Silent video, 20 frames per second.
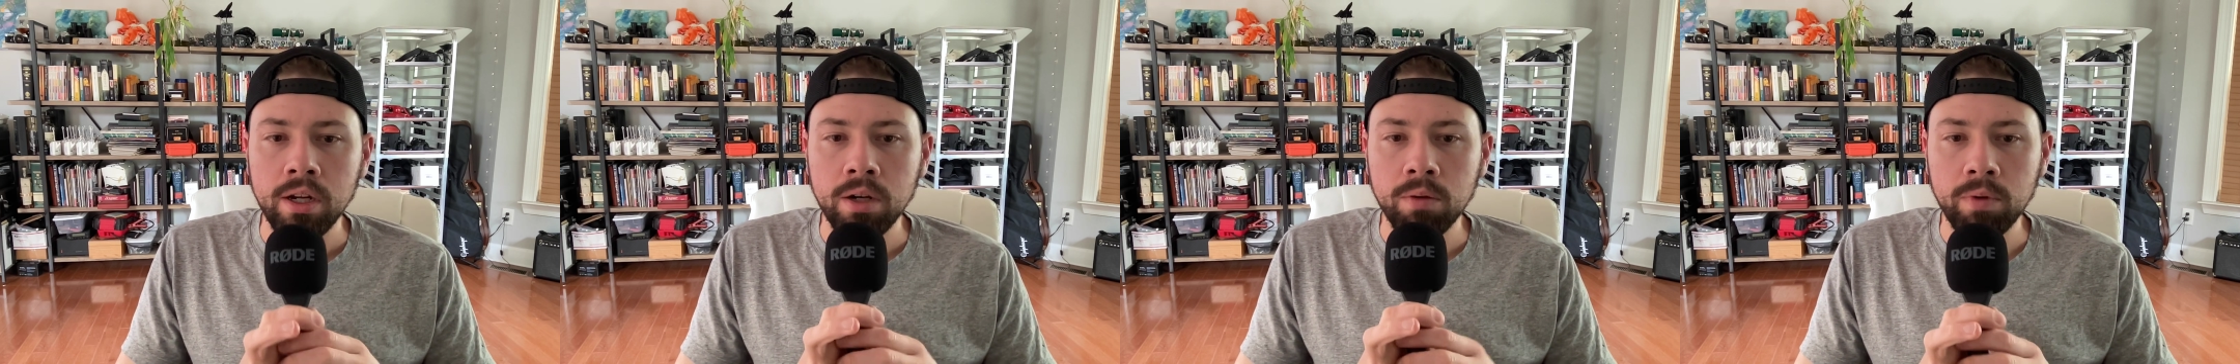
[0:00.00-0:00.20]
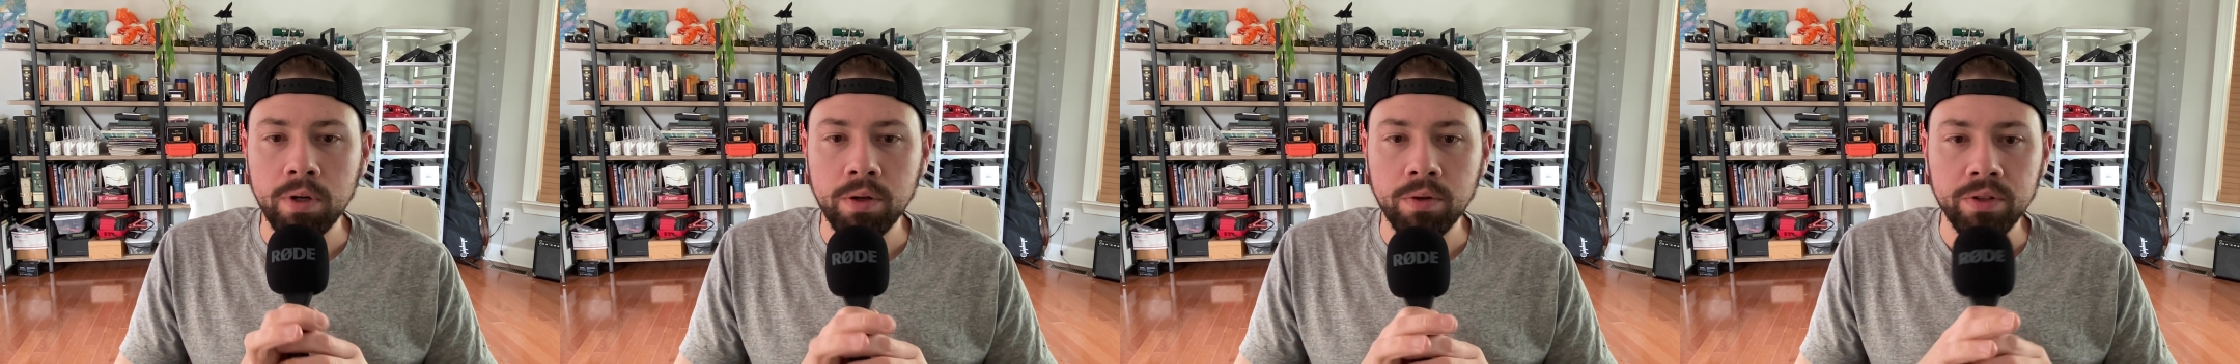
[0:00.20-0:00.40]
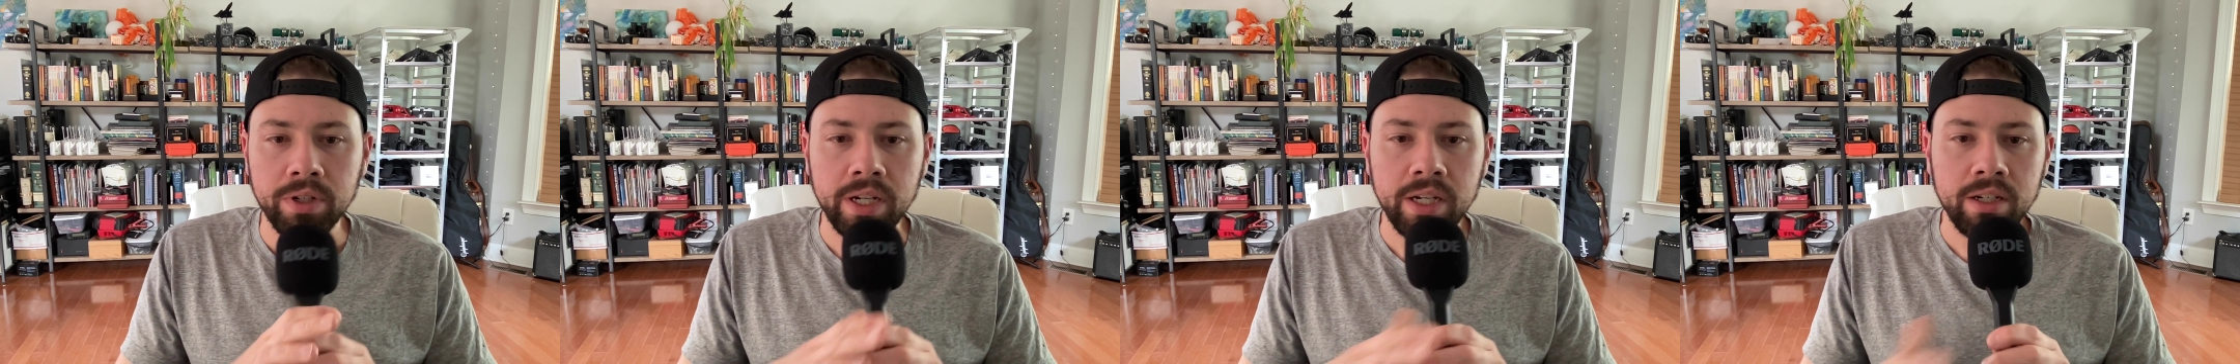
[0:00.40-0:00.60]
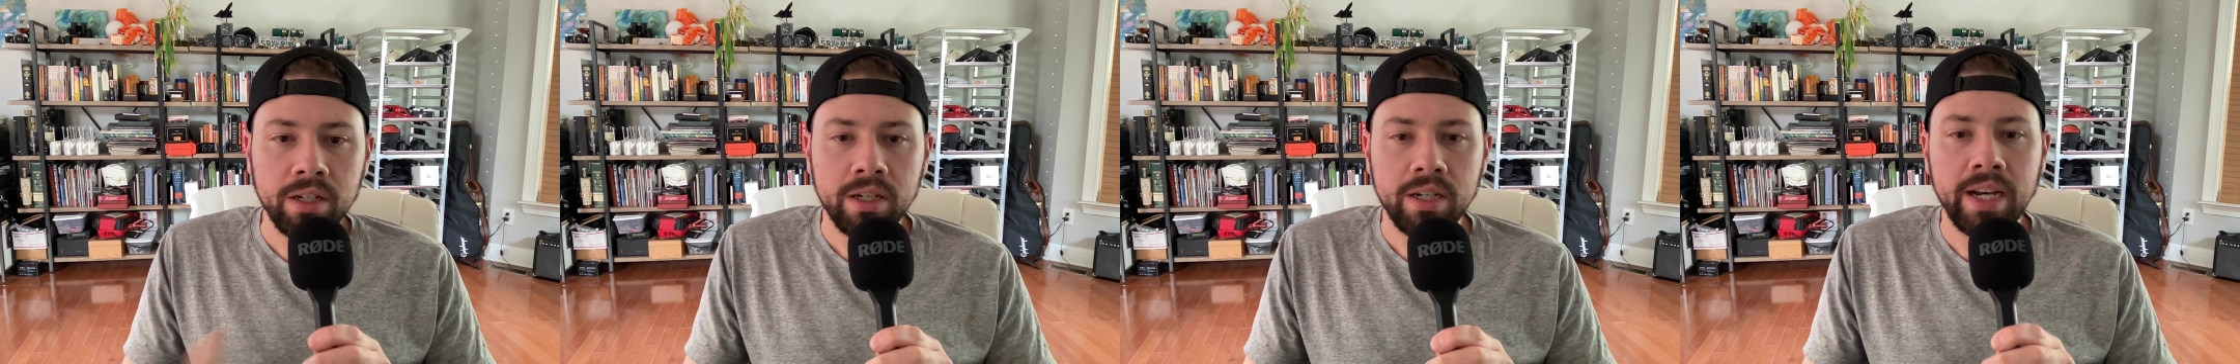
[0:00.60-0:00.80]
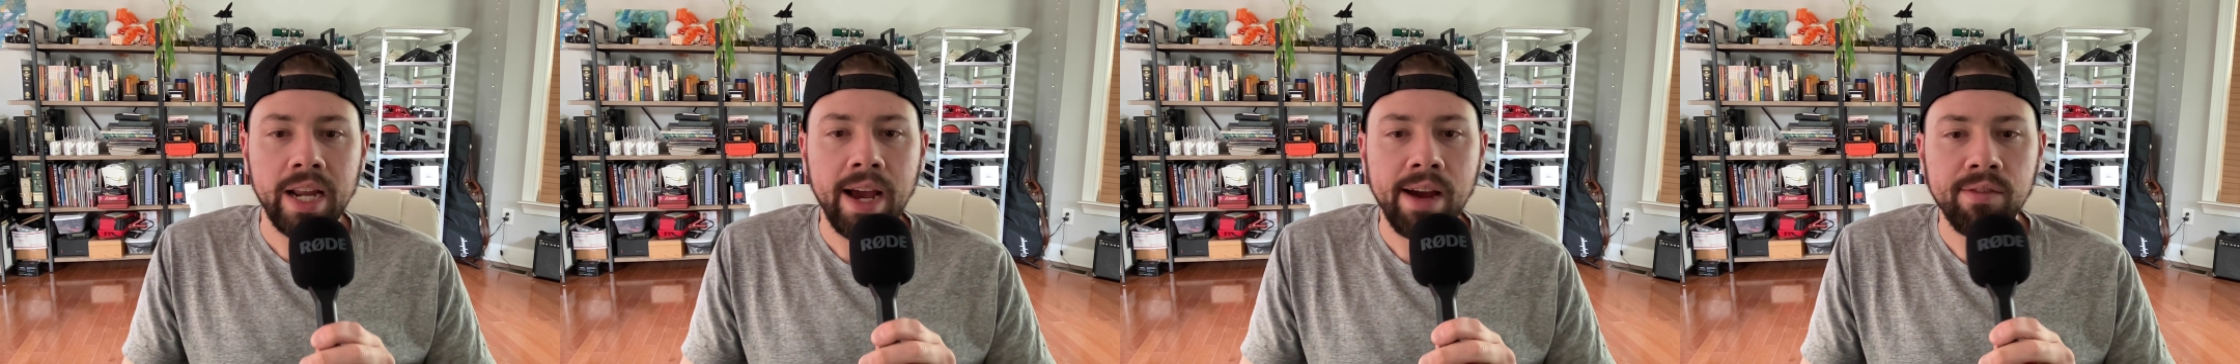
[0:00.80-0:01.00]
we will need to
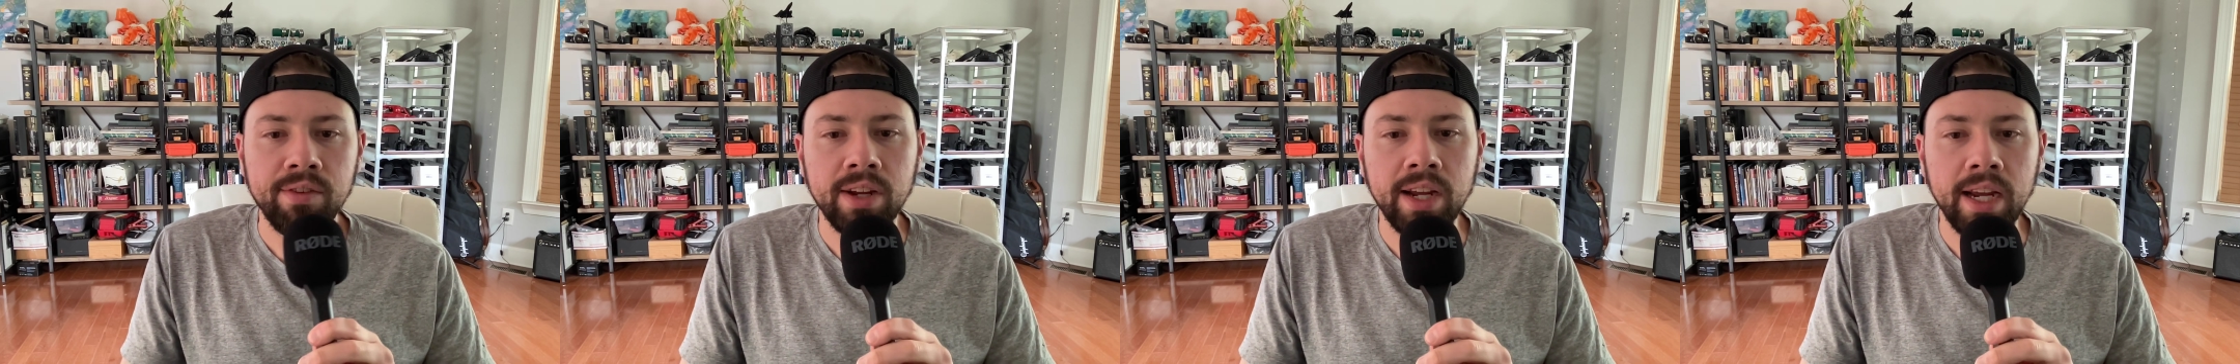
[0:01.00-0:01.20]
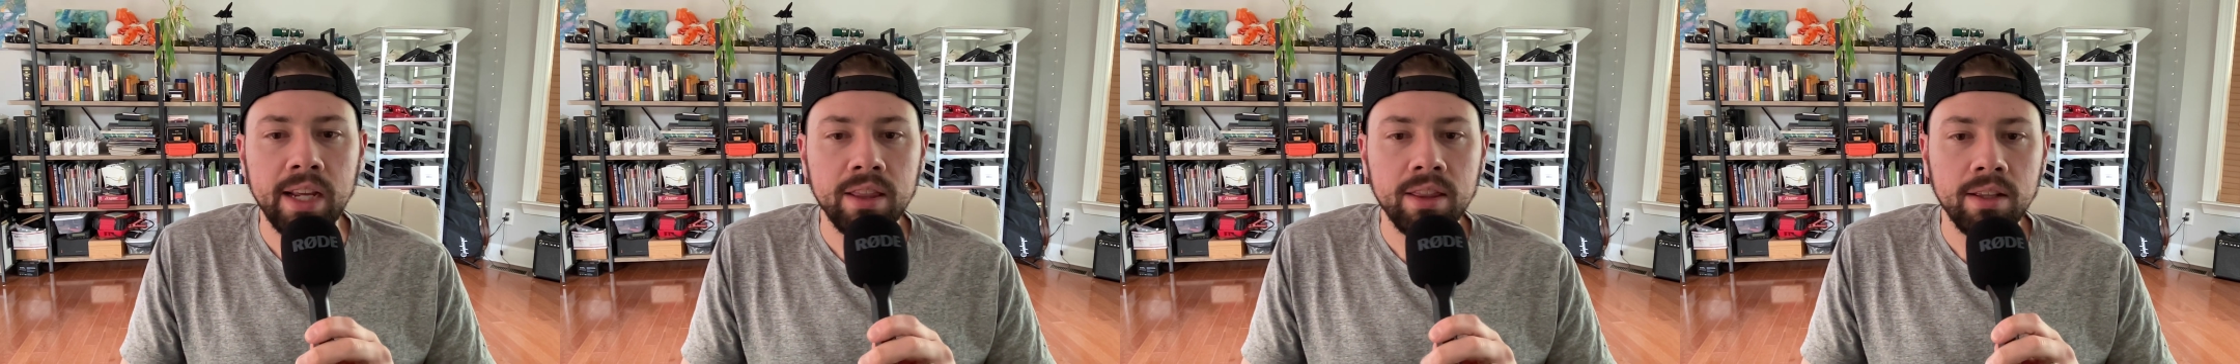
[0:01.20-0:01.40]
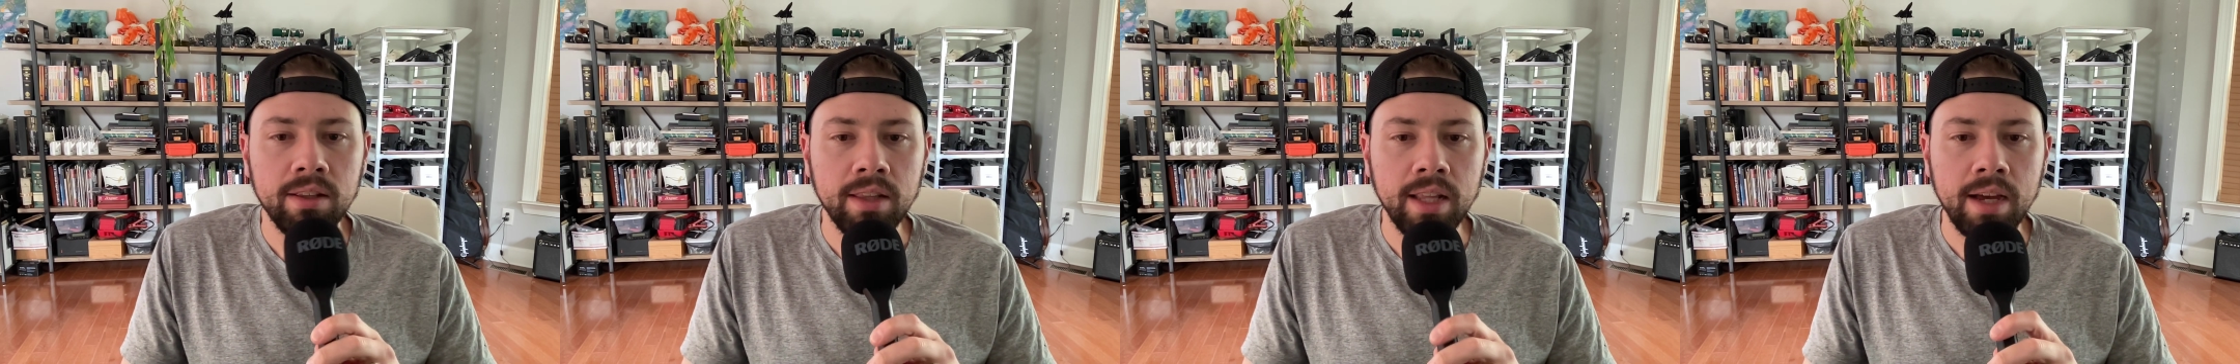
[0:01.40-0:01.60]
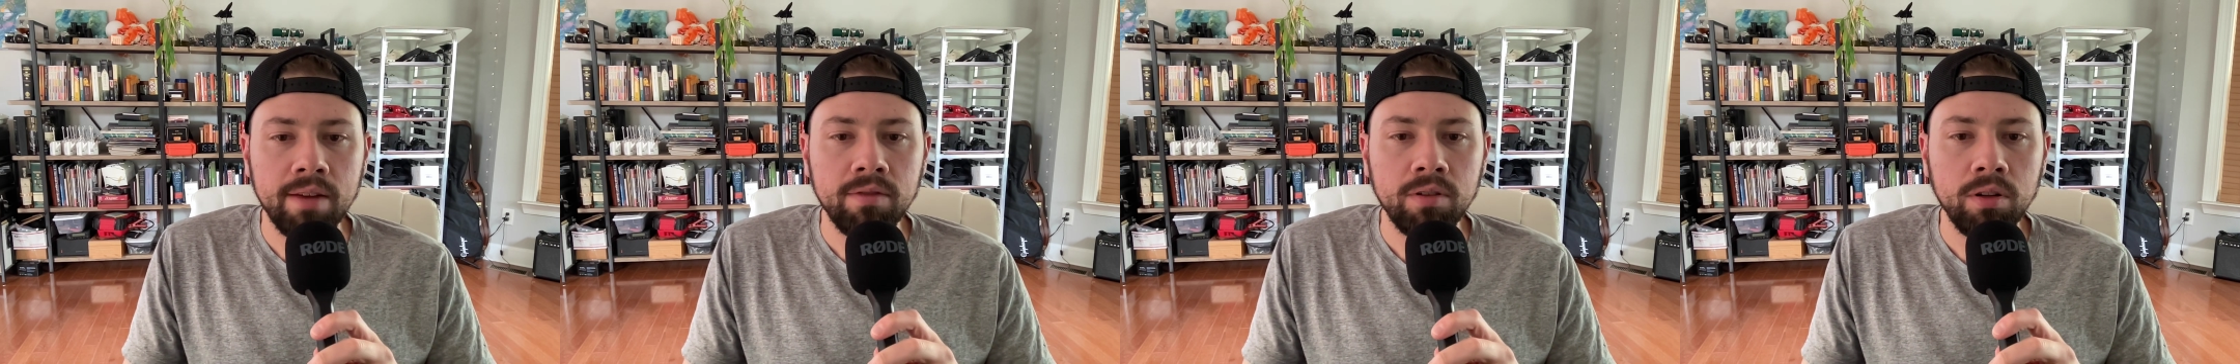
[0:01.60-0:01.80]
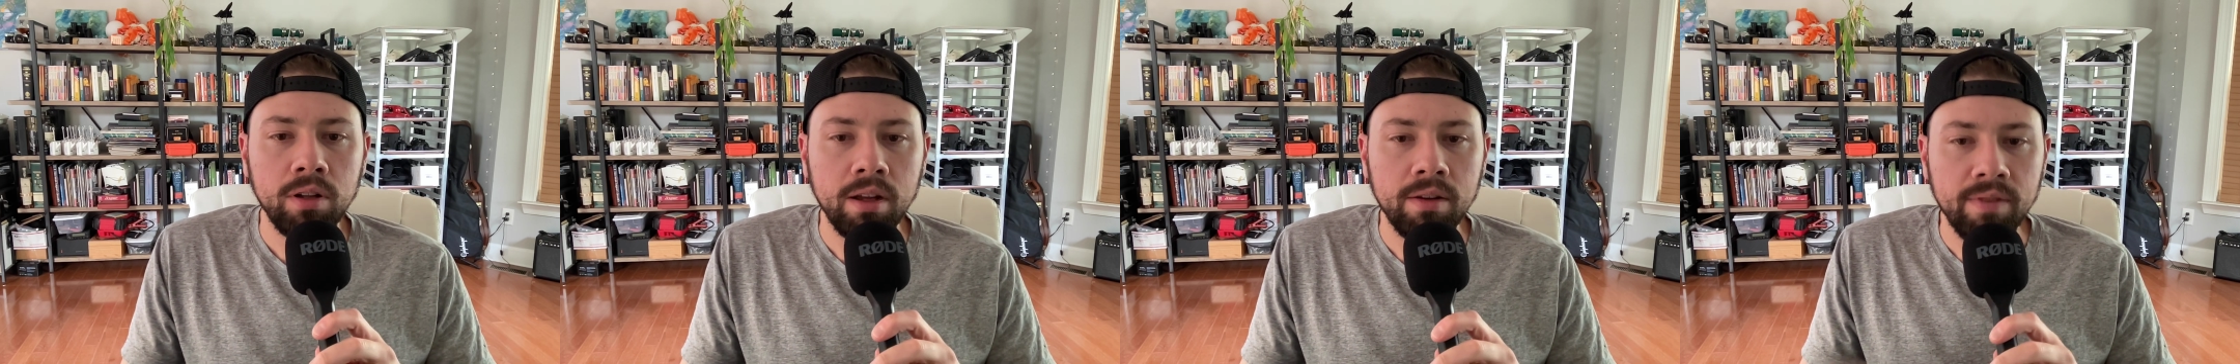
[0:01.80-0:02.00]
navigate the
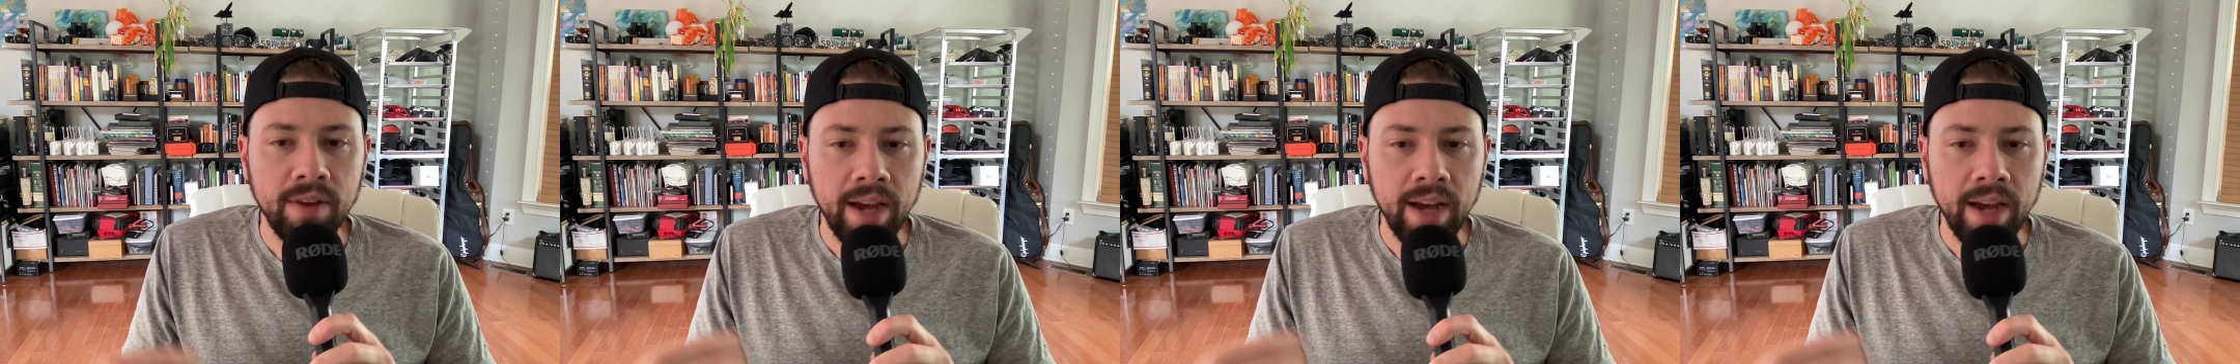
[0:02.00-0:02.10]
level of